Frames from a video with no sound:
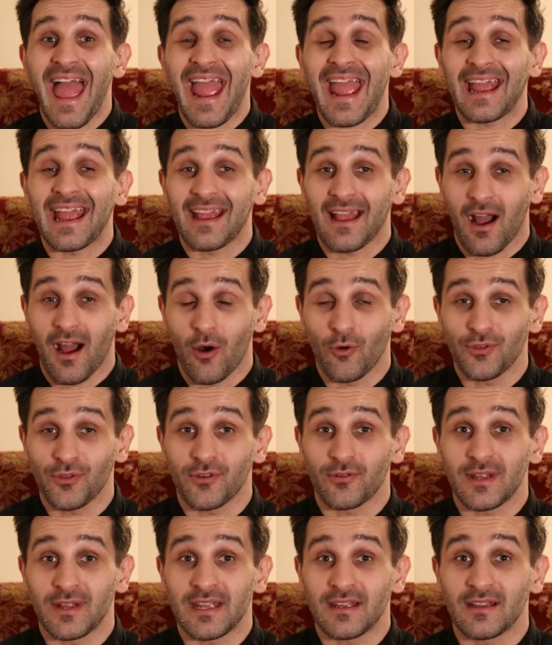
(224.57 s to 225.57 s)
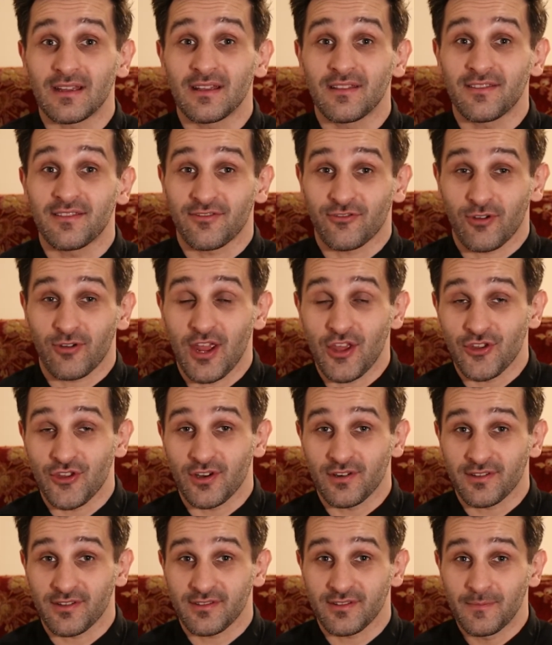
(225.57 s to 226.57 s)
encountering
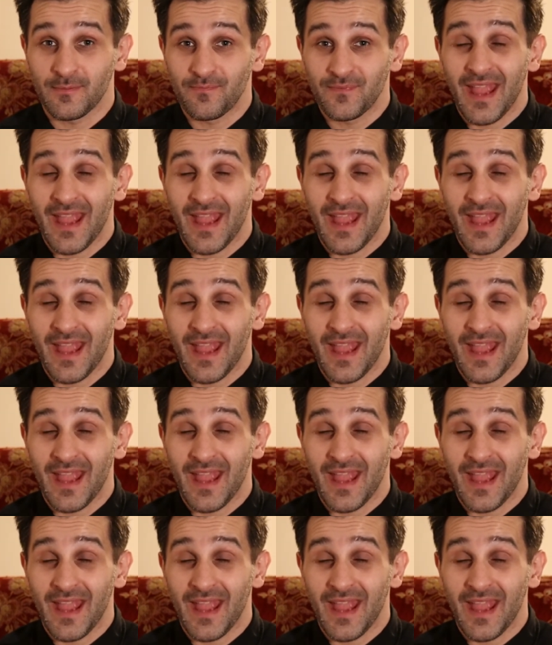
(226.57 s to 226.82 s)
strangers